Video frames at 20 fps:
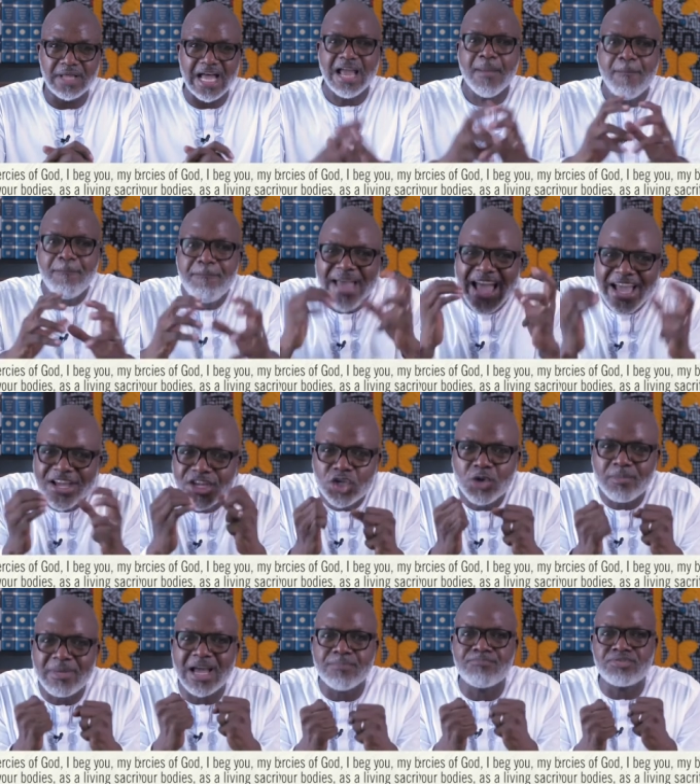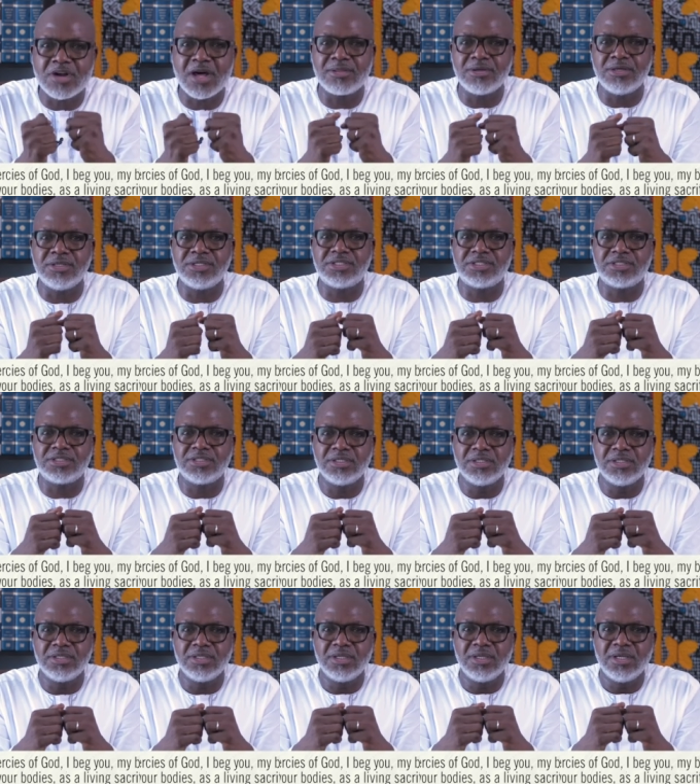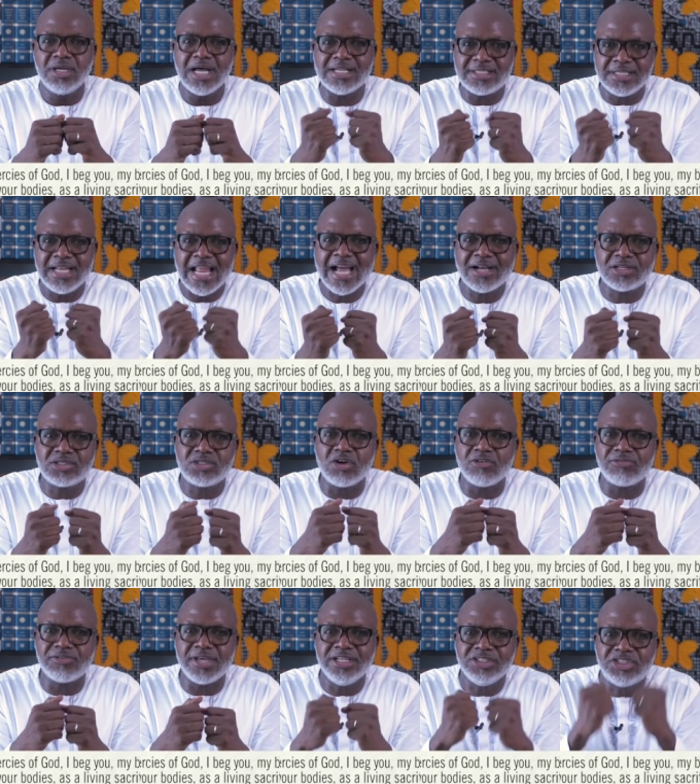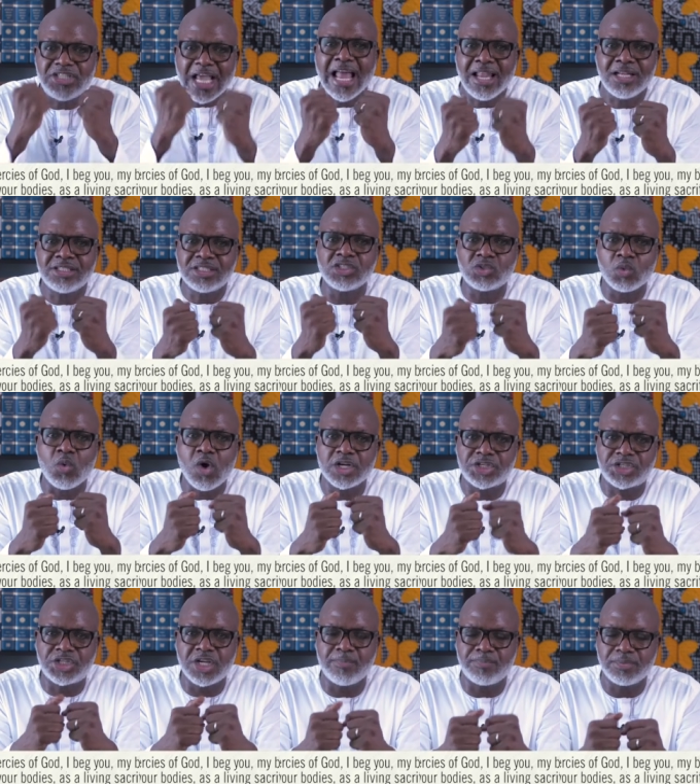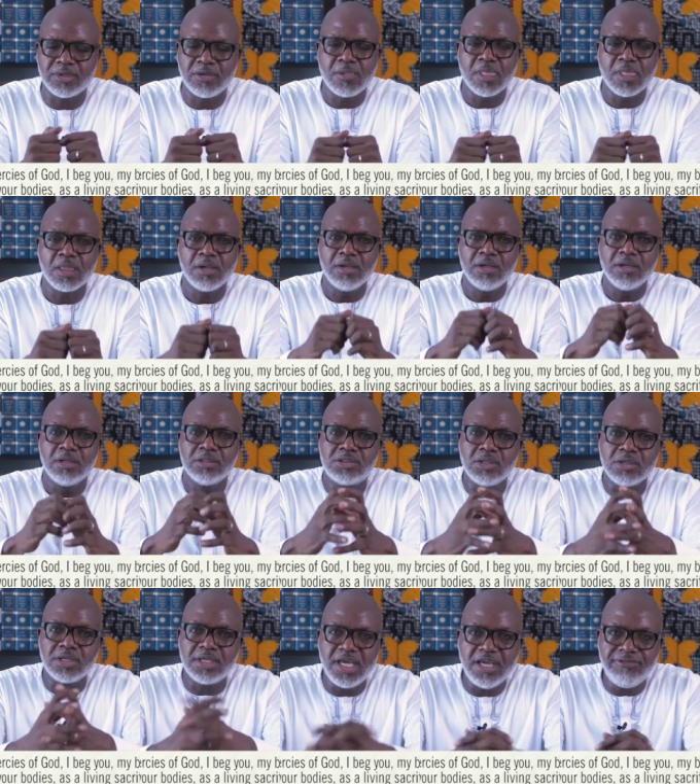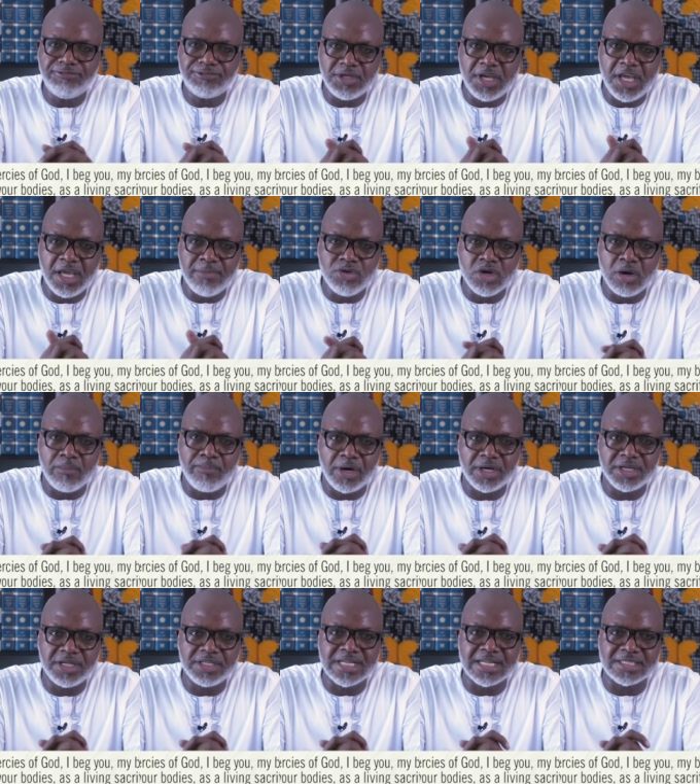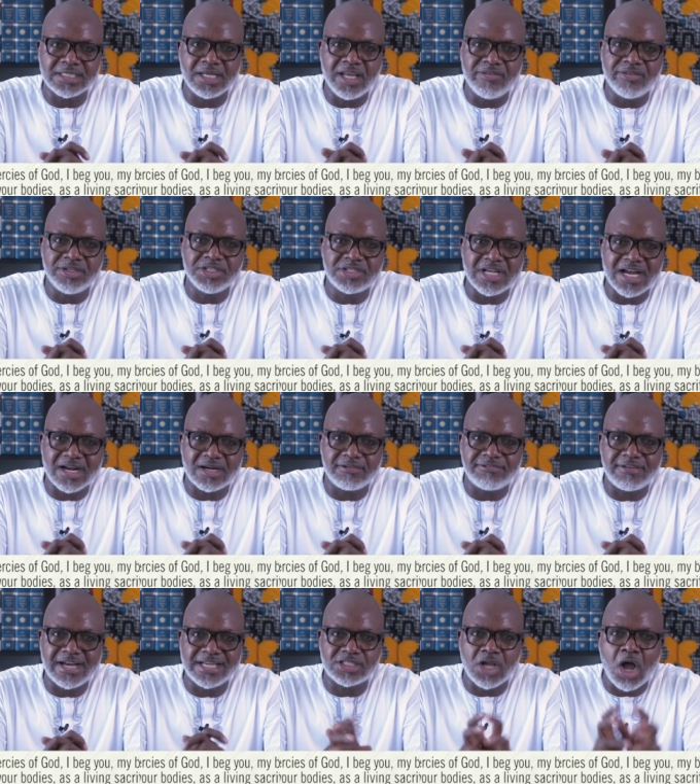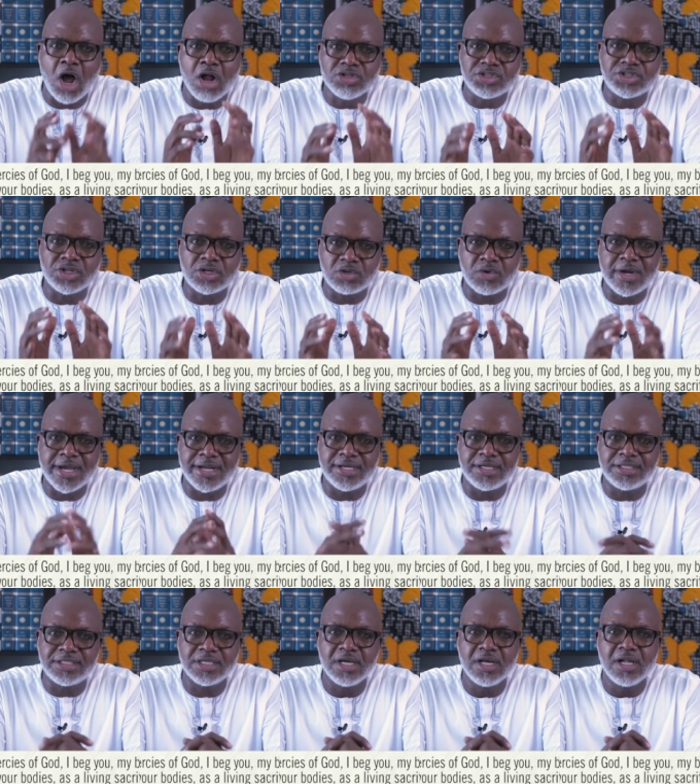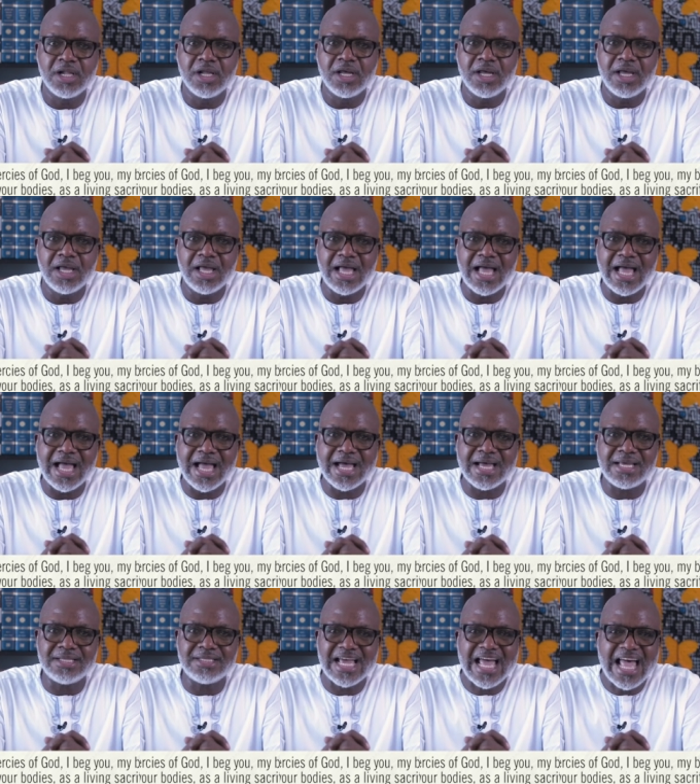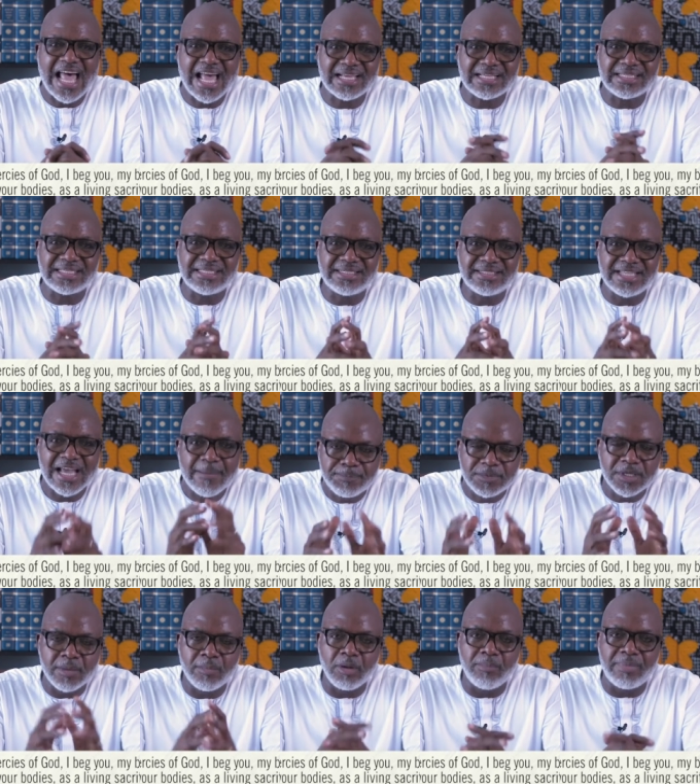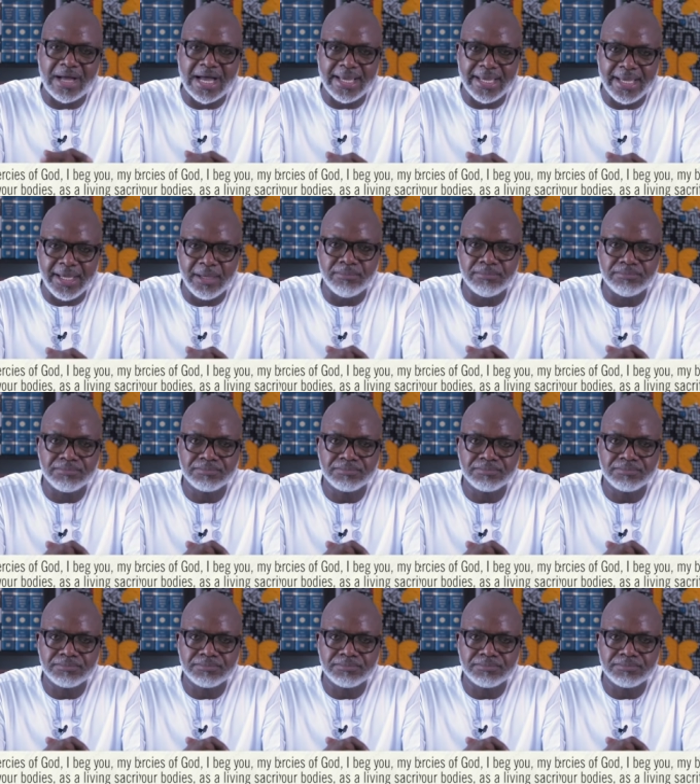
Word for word: I beg you, my brothers, as an act of intelligent worship, to give to him your bodies as a living sacrifice, consecrated and acceptable by him.